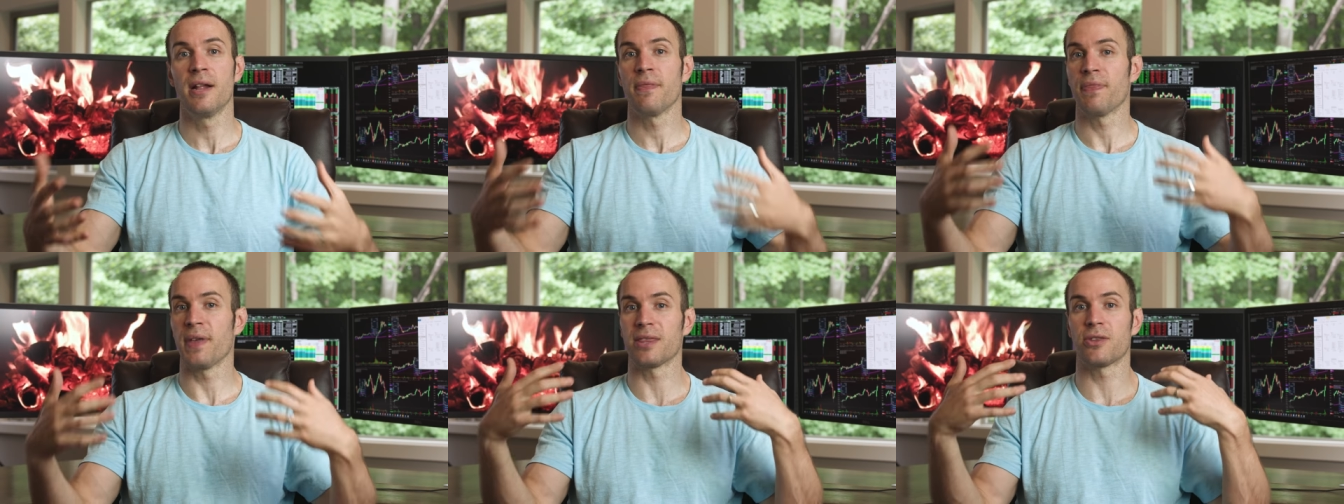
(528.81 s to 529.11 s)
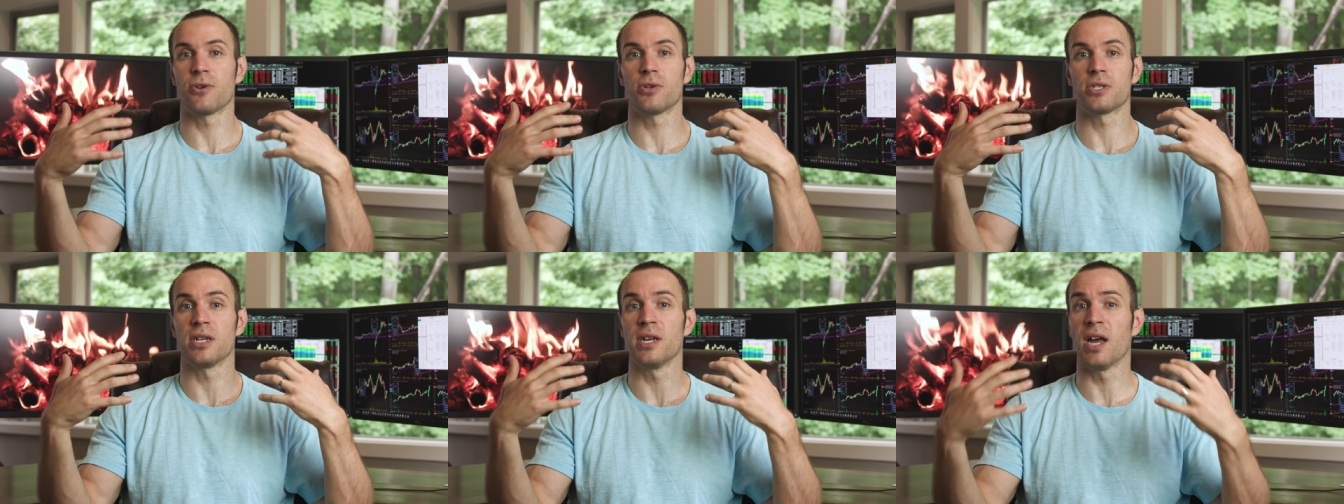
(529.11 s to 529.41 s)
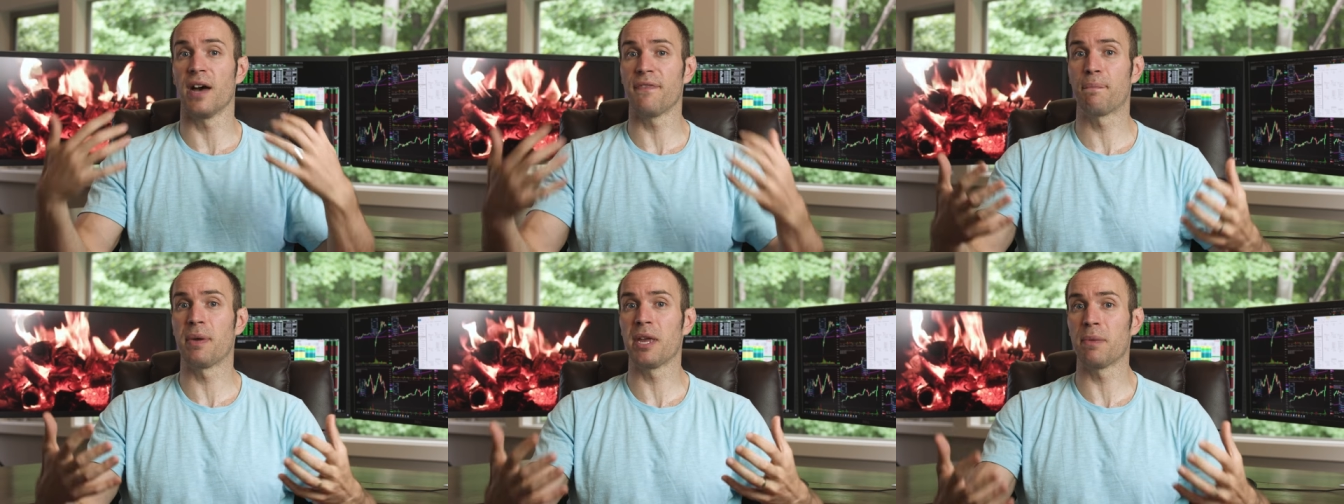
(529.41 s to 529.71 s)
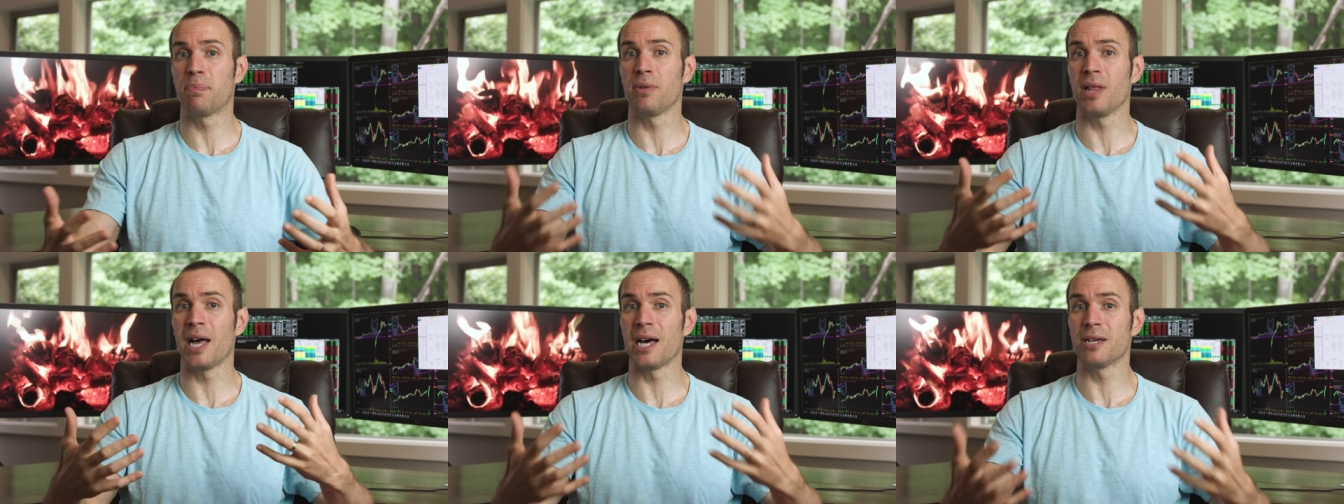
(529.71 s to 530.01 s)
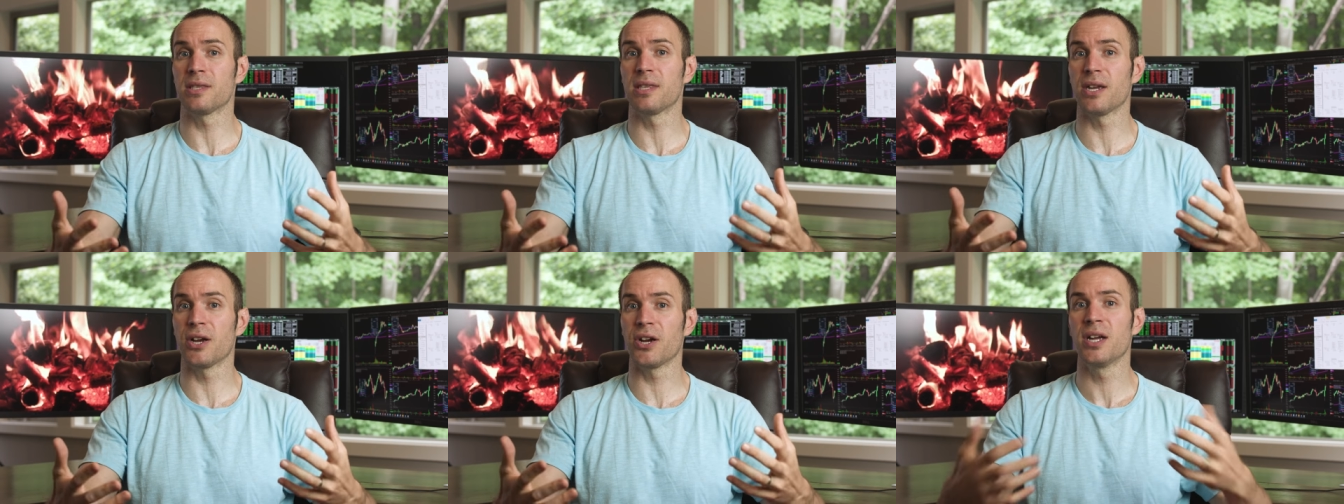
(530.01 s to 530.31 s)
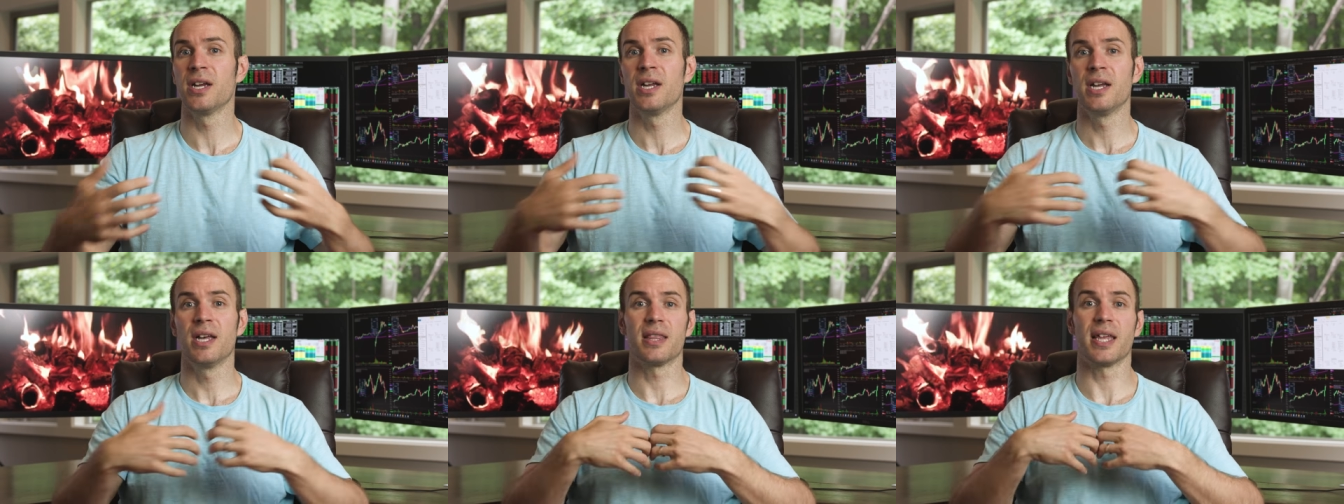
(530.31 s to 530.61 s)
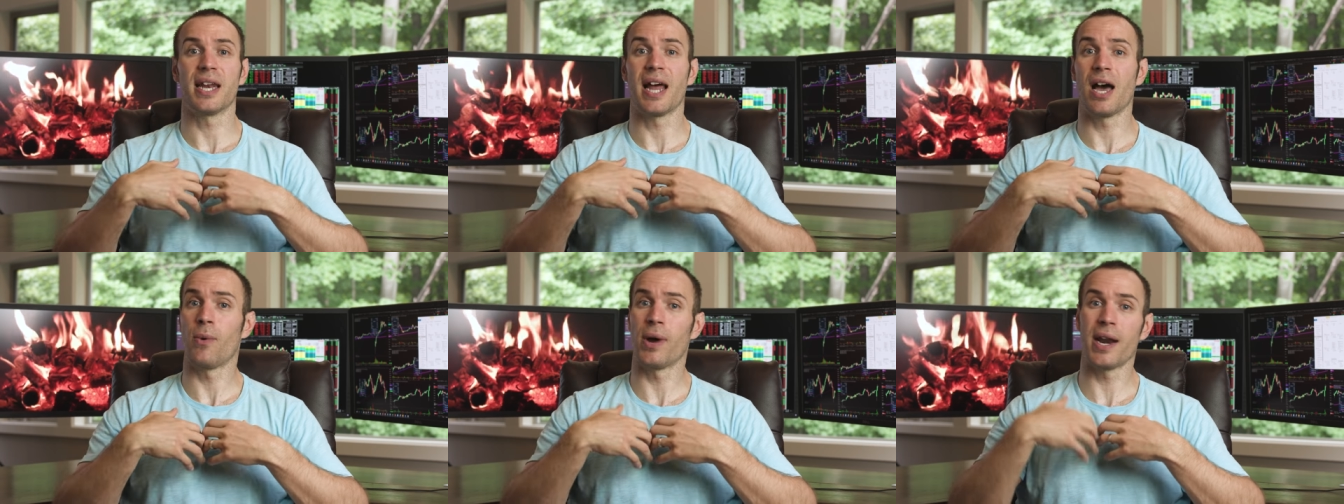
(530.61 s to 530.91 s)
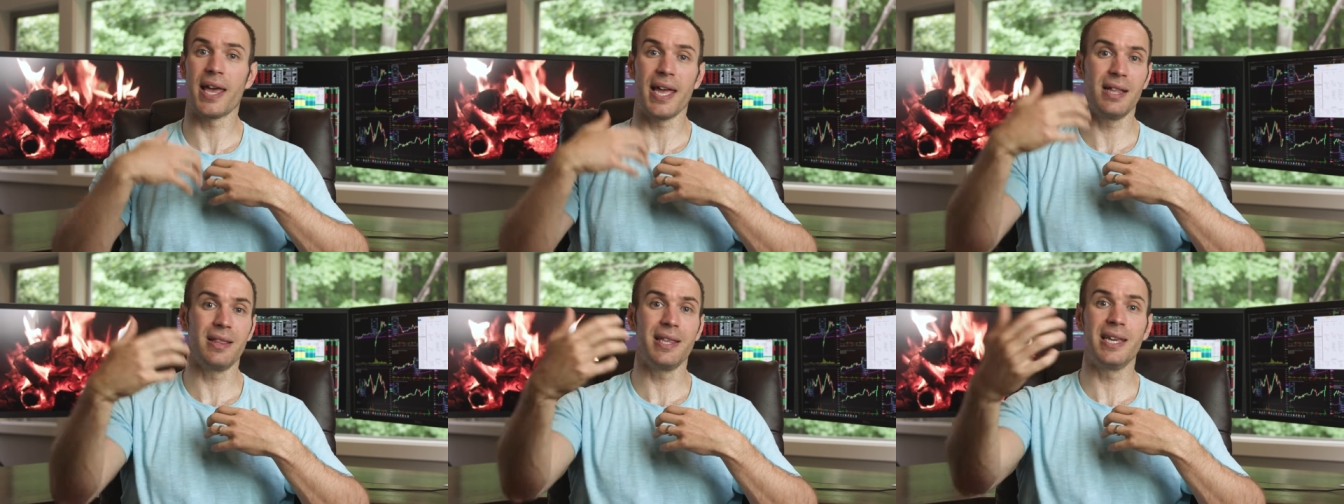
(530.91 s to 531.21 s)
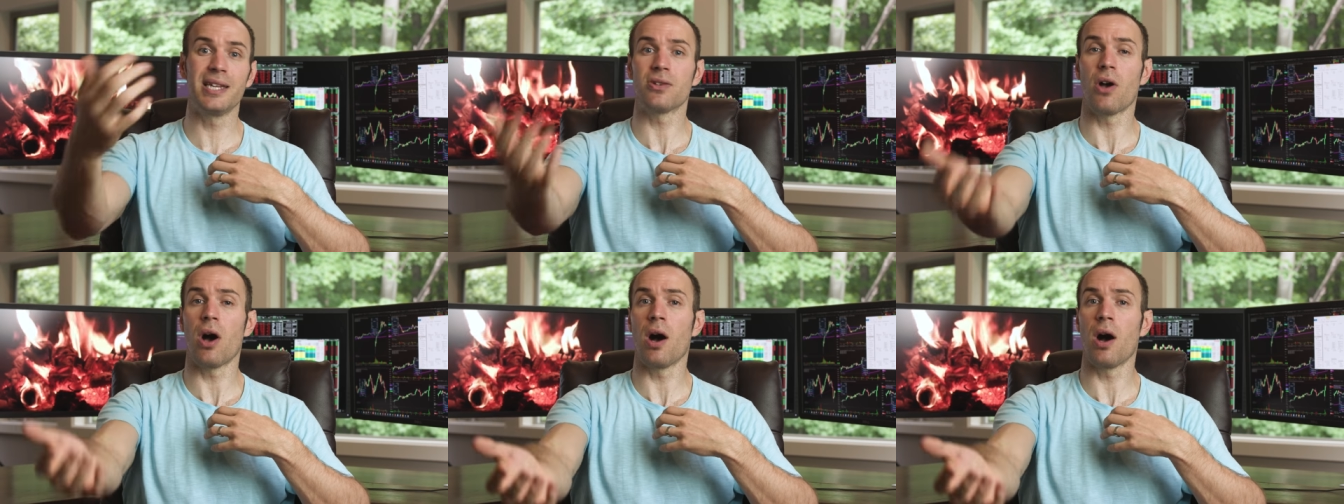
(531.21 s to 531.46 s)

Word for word: That there's enough people out there that I wanna at least